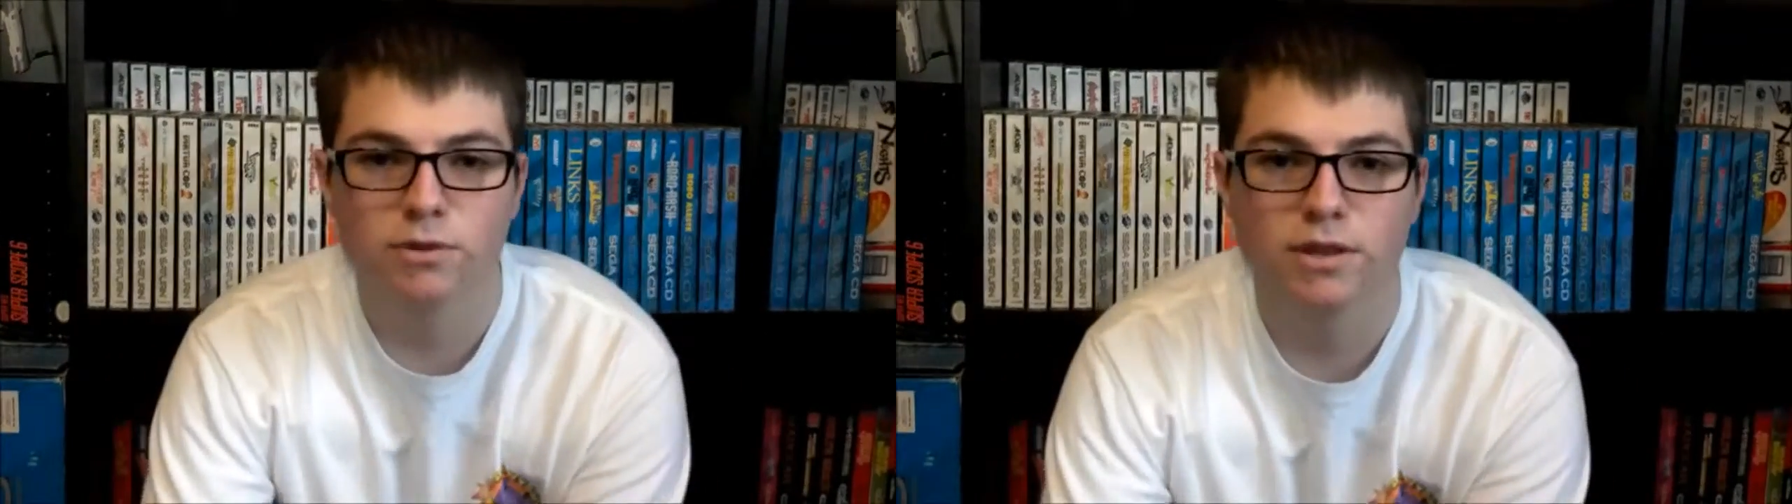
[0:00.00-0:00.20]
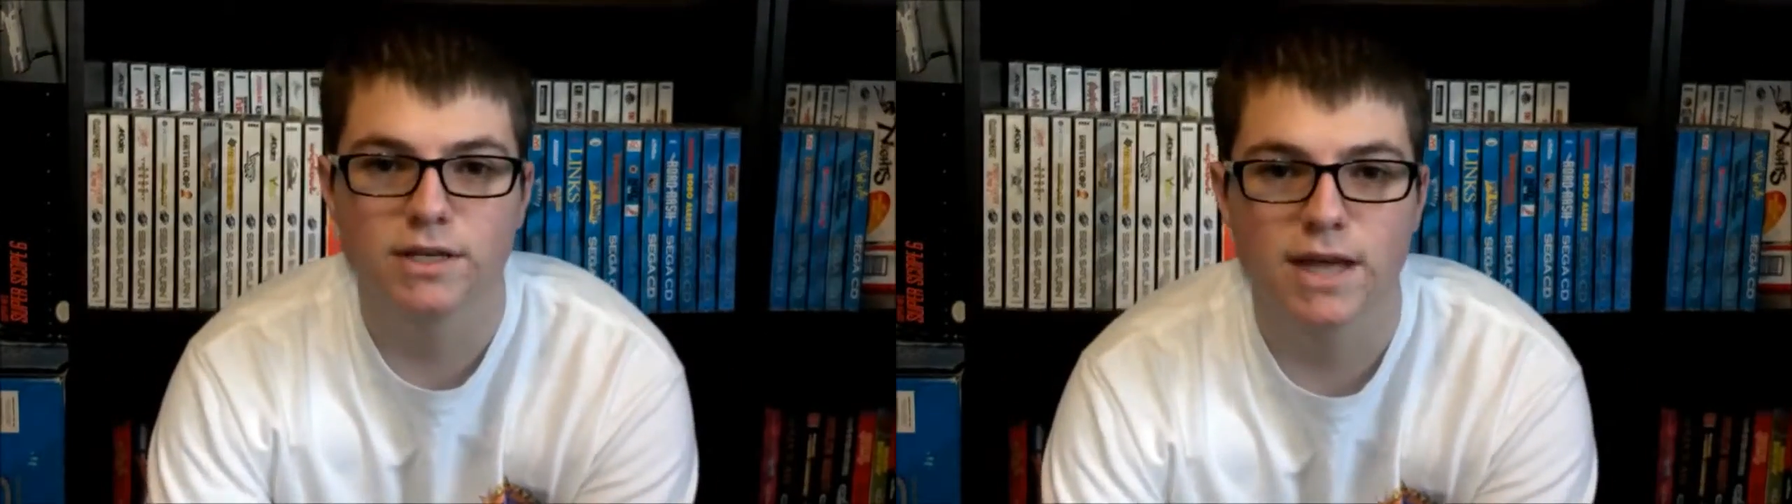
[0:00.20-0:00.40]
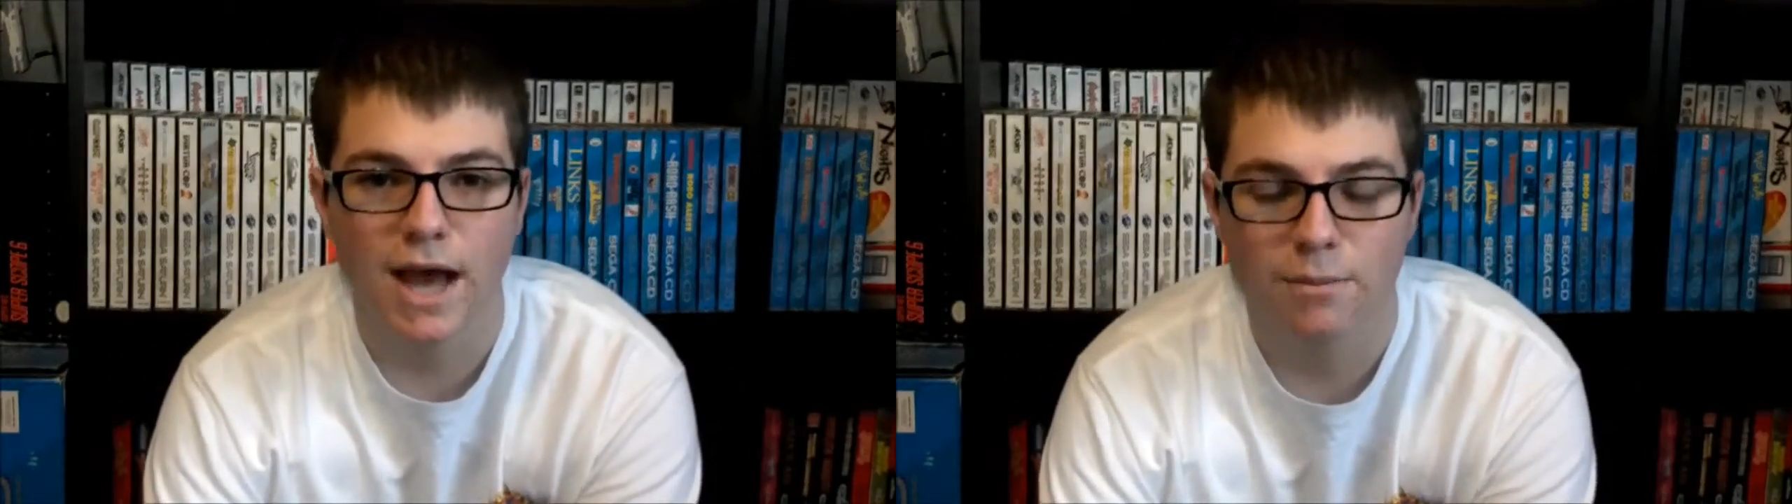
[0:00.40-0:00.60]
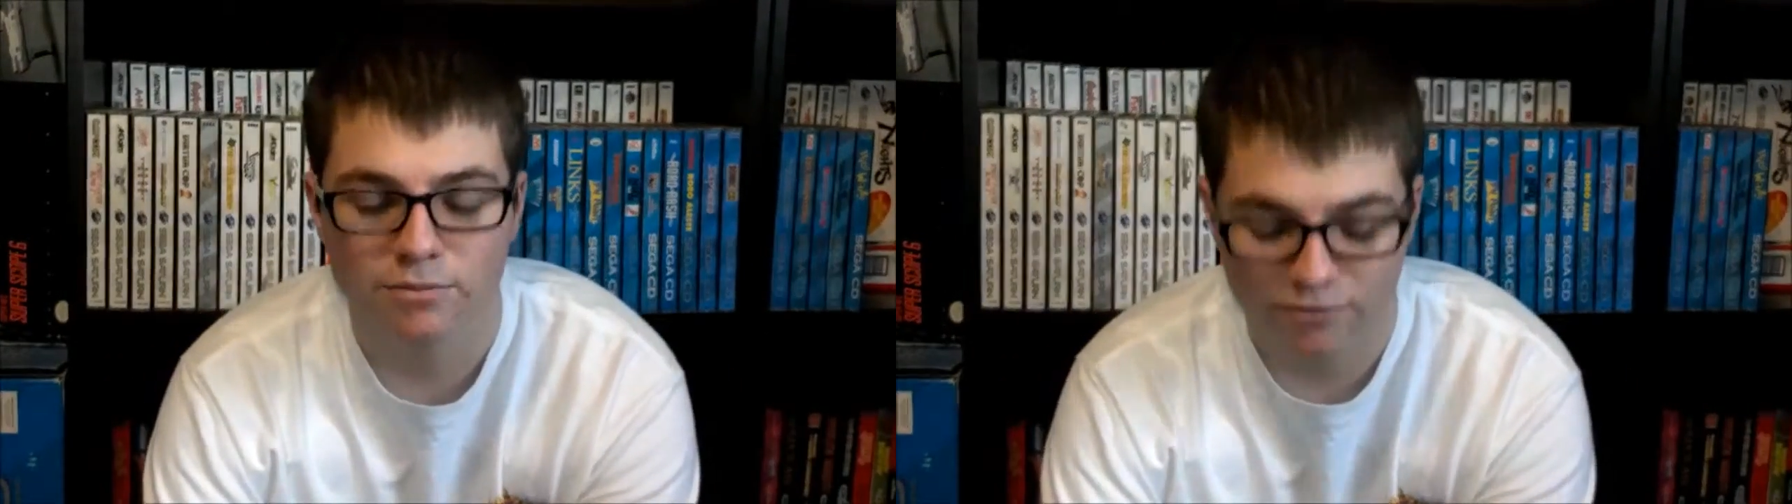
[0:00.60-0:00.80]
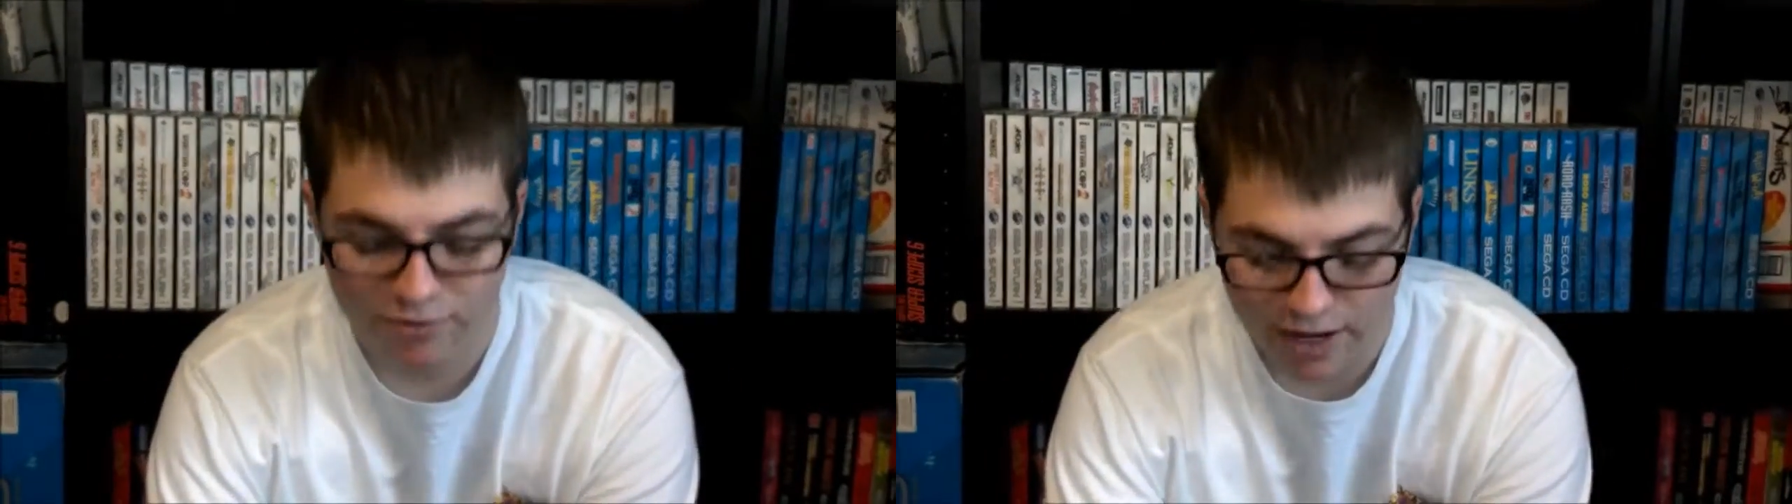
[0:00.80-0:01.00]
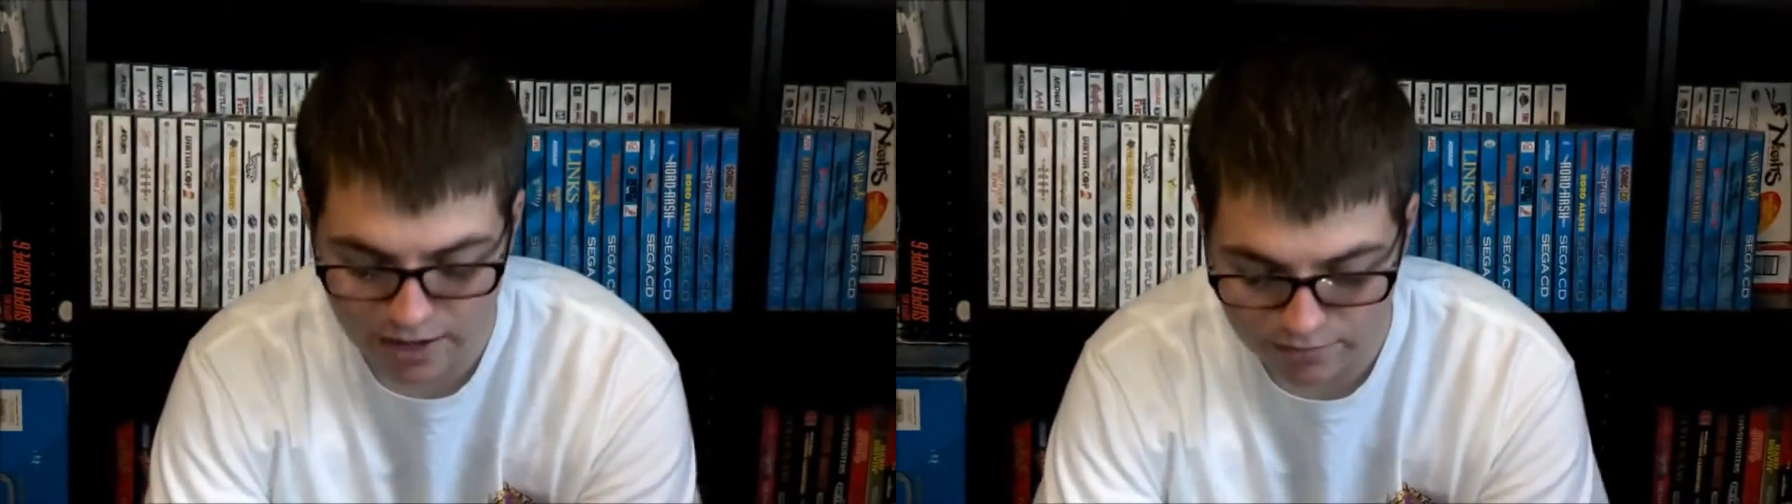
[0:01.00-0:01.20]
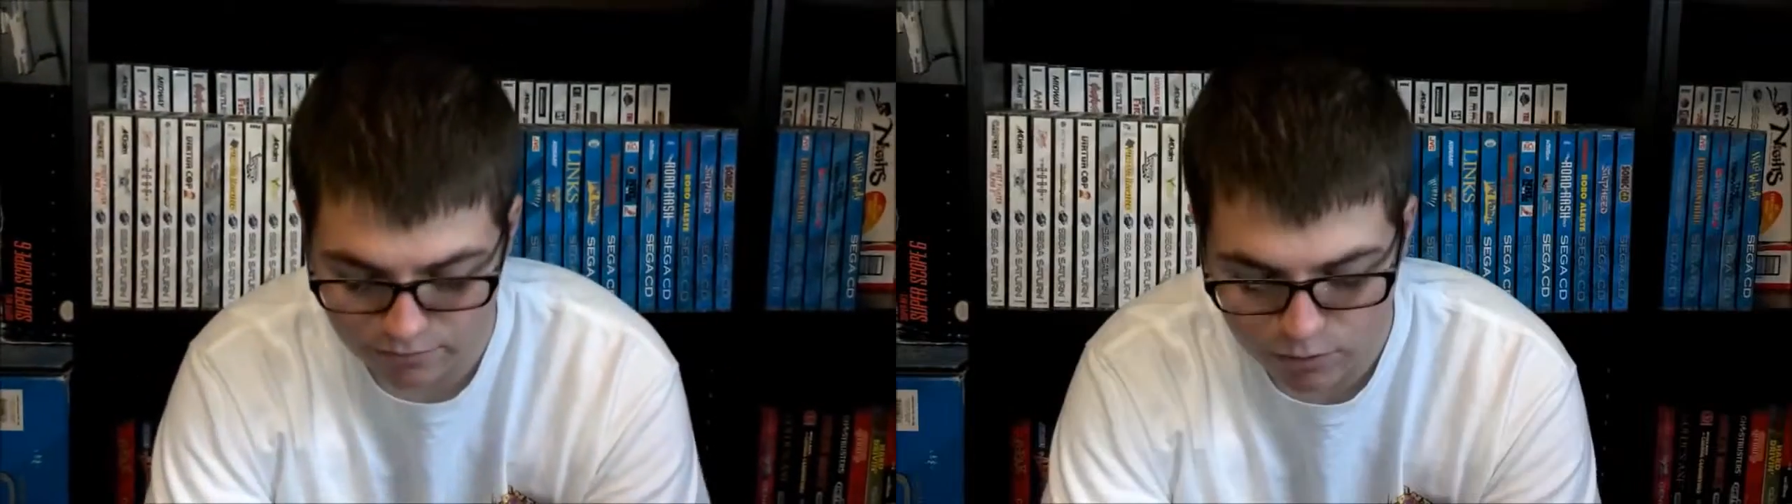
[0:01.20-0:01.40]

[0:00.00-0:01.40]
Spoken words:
with the top 5.